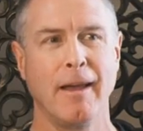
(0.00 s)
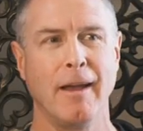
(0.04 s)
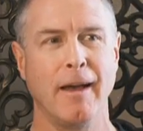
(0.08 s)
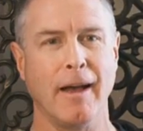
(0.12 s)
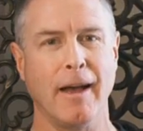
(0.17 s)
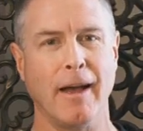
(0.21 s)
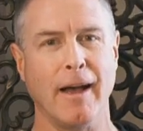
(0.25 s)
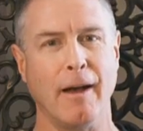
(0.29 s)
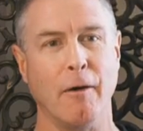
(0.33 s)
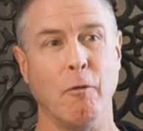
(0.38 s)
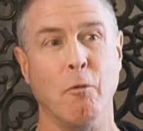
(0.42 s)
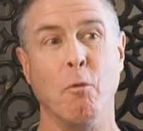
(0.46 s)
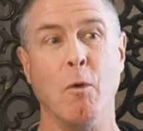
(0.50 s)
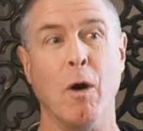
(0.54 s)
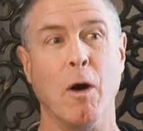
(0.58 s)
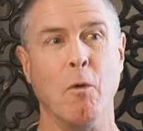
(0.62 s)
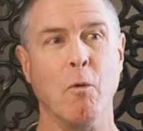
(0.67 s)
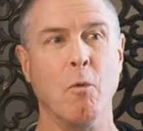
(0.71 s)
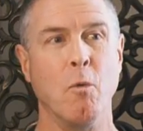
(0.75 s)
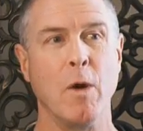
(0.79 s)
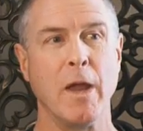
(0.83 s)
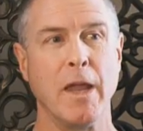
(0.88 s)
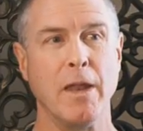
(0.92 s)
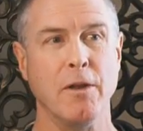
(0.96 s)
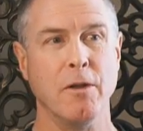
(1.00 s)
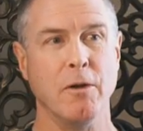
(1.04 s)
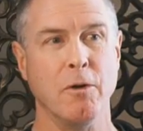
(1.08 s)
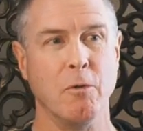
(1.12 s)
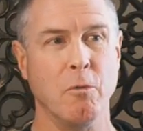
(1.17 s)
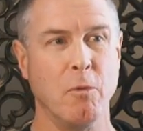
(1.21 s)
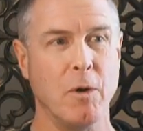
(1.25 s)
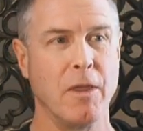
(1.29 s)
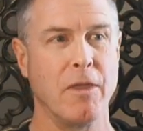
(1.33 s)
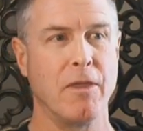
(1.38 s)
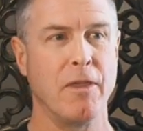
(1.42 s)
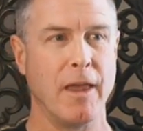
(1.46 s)
what we do
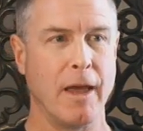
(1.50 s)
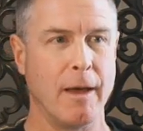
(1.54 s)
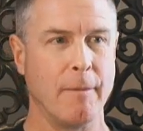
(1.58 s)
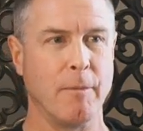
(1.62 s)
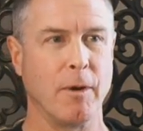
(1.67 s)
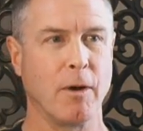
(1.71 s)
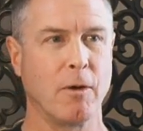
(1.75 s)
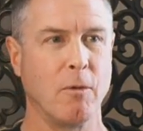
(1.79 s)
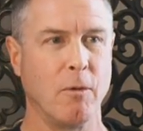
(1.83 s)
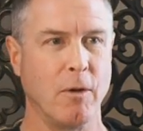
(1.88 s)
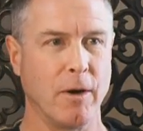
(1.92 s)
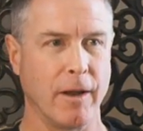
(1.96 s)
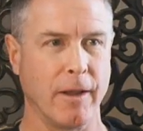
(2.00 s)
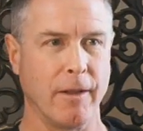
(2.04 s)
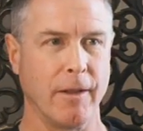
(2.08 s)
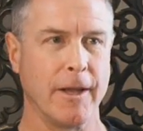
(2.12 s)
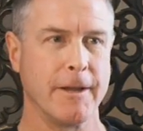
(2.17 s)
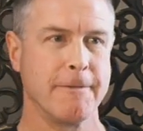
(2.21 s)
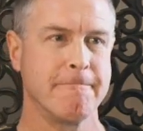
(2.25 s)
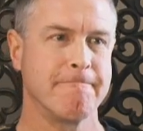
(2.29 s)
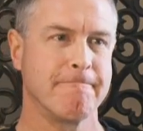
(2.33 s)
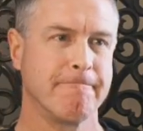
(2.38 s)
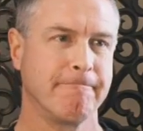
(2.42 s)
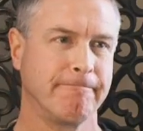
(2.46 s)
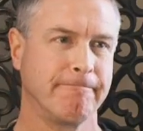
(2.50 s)
with them accordingly.